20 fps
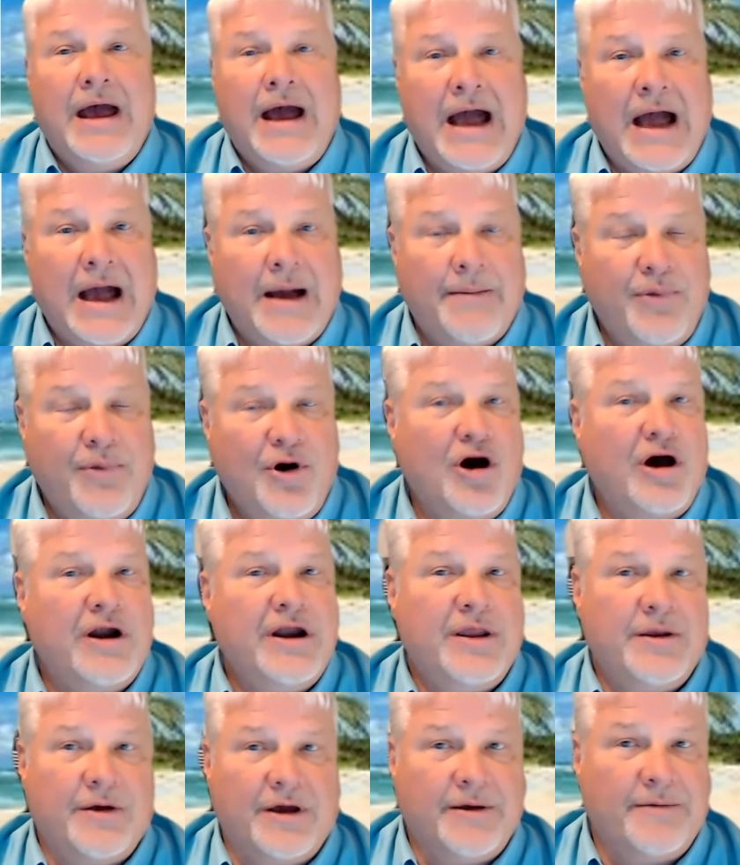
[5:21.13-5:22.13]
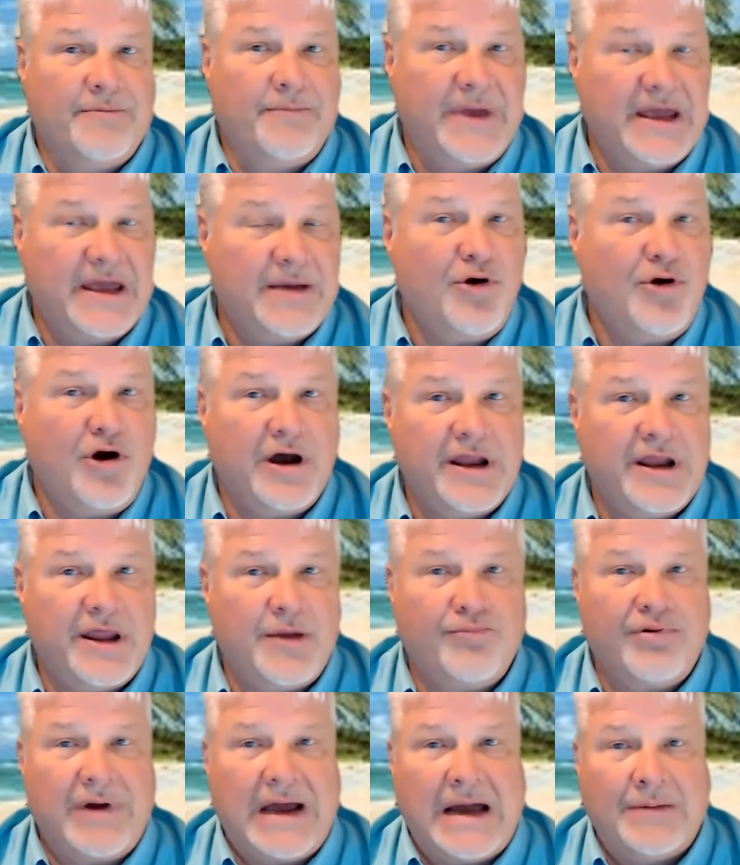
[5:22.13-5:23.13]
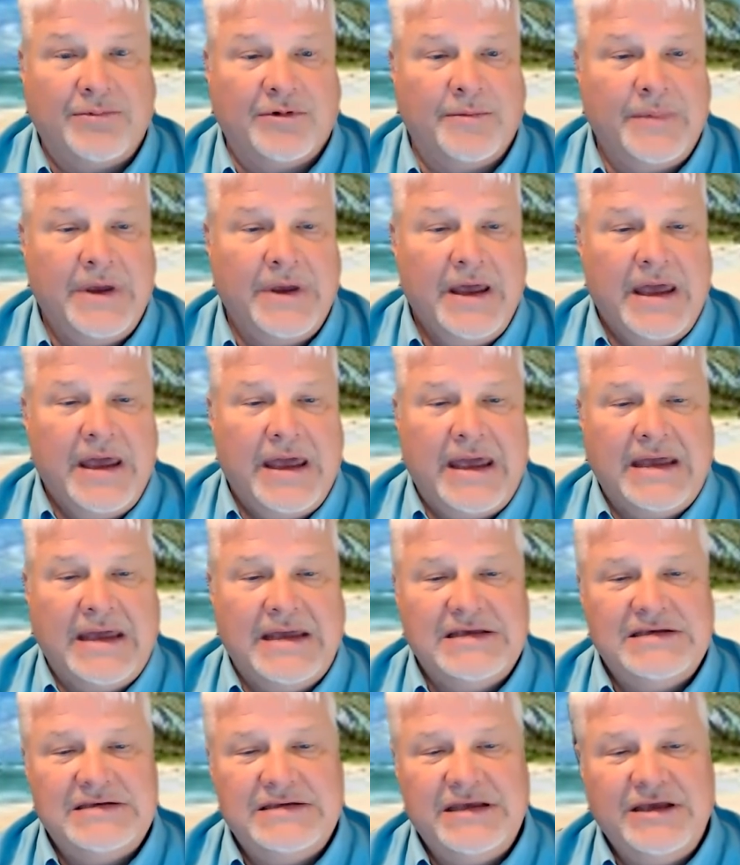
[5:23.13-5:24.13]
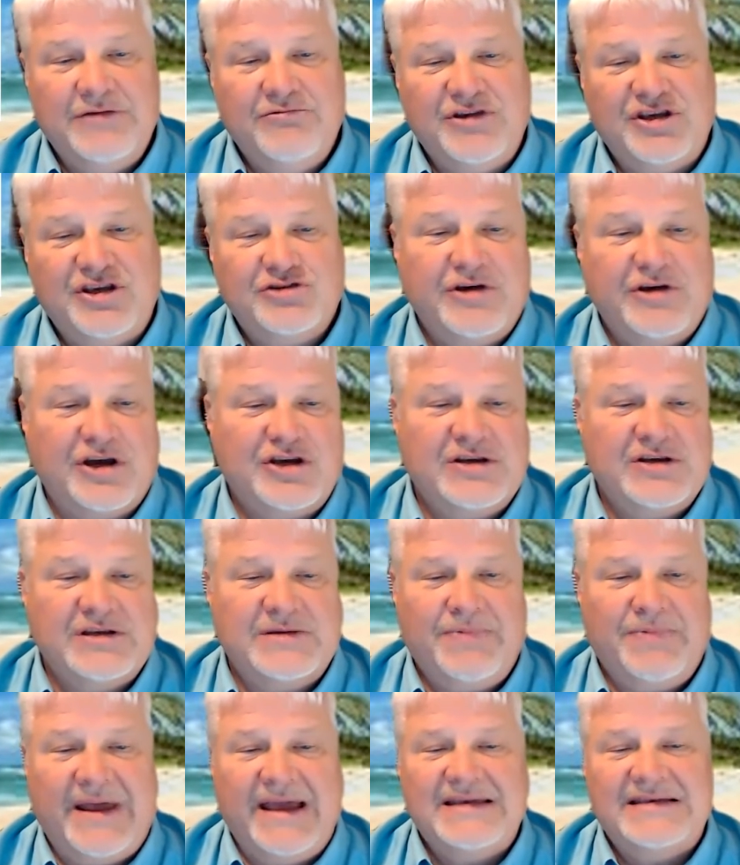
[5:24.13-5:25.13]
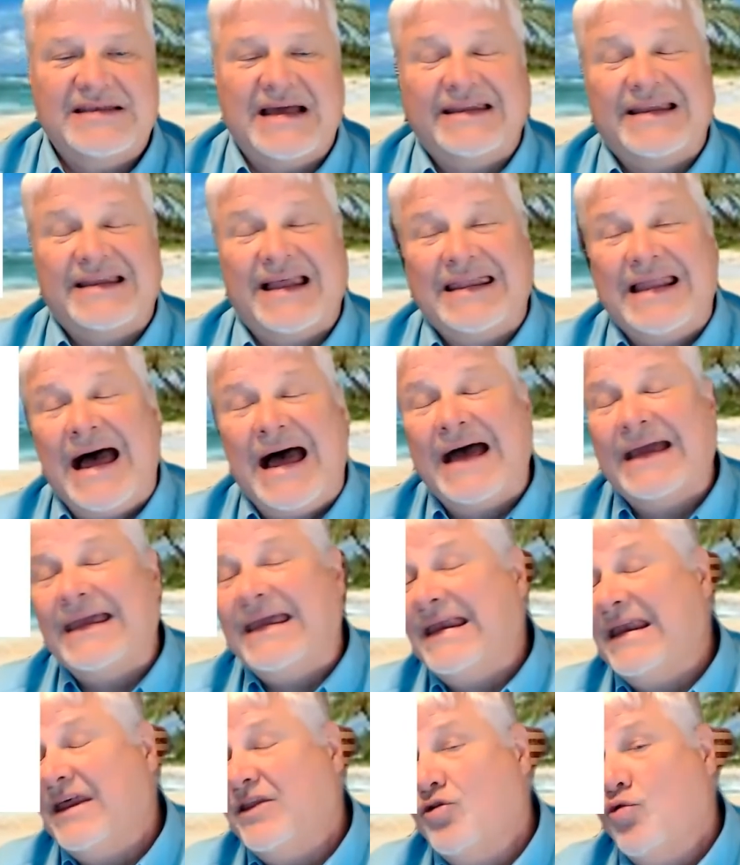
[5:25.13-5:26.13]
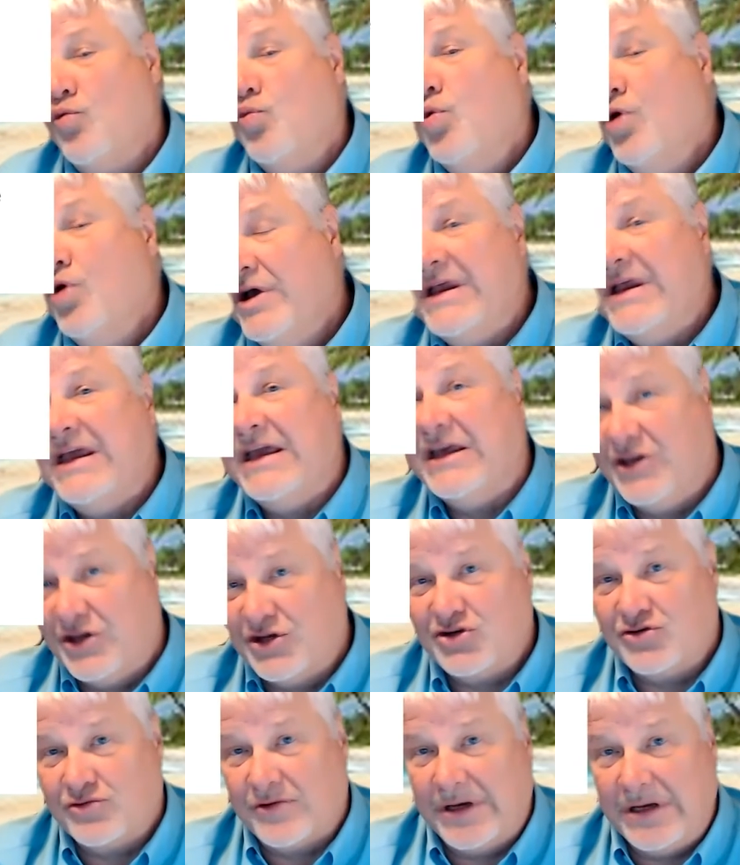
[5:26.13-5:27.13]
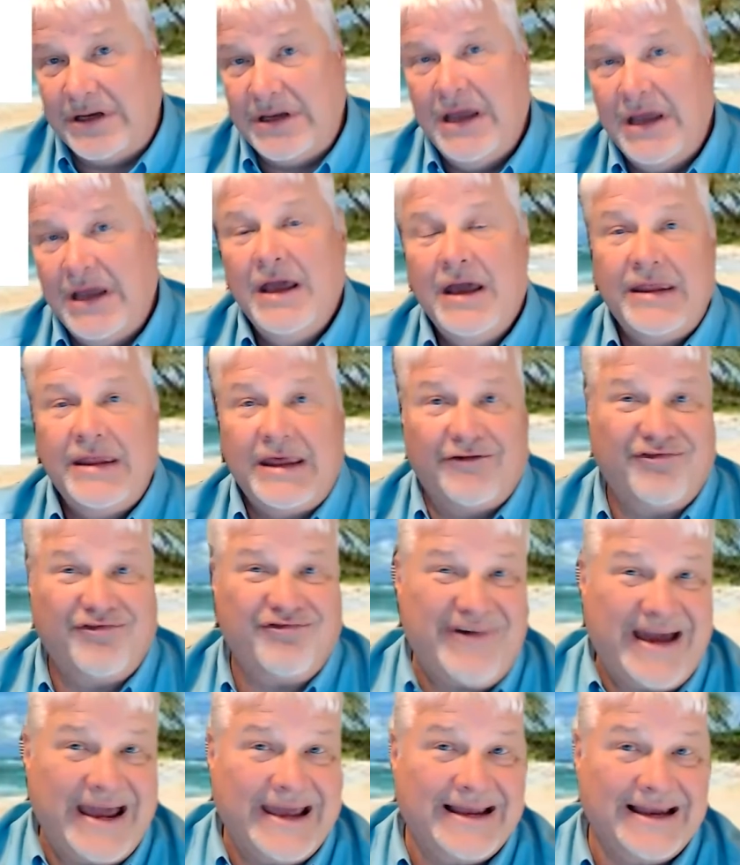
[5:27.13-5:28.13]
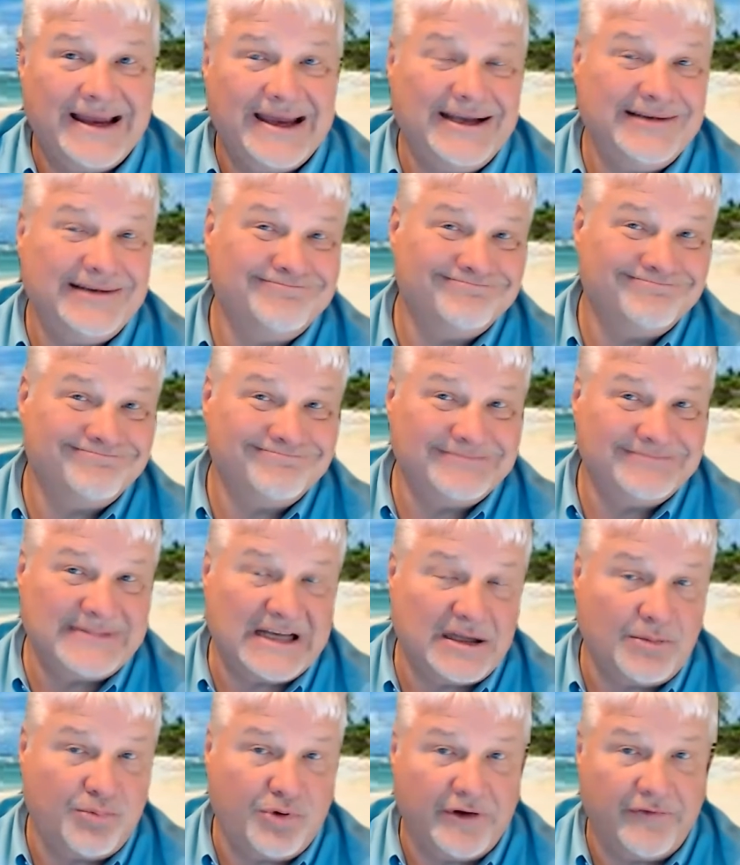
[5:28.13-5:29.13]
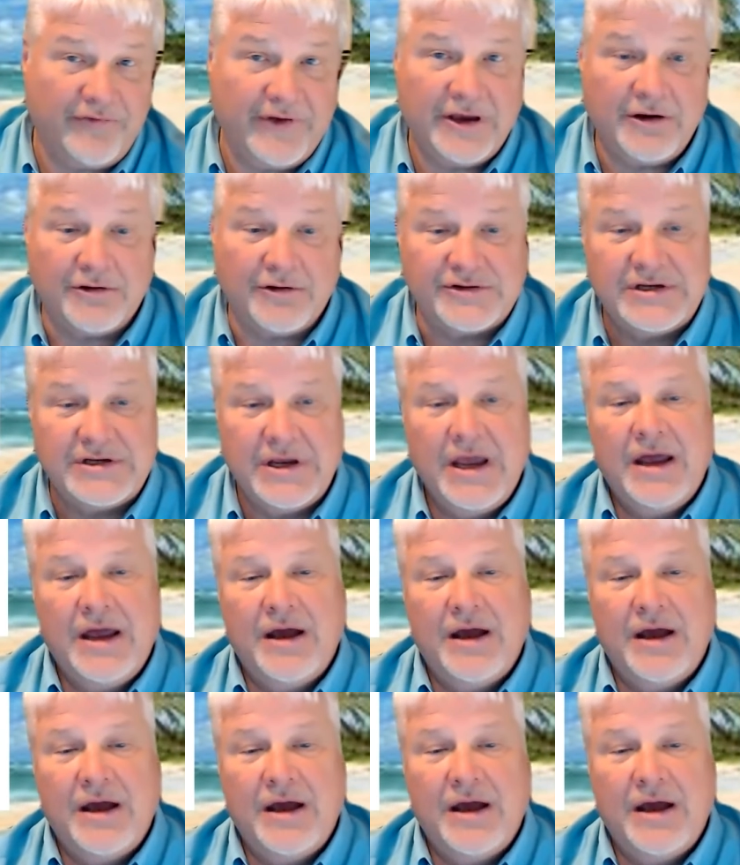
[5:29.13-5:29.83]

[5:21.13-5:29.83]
a big part of the problem is the restrictions placed on the logging in the wood industry that, frankly, not to point fingers,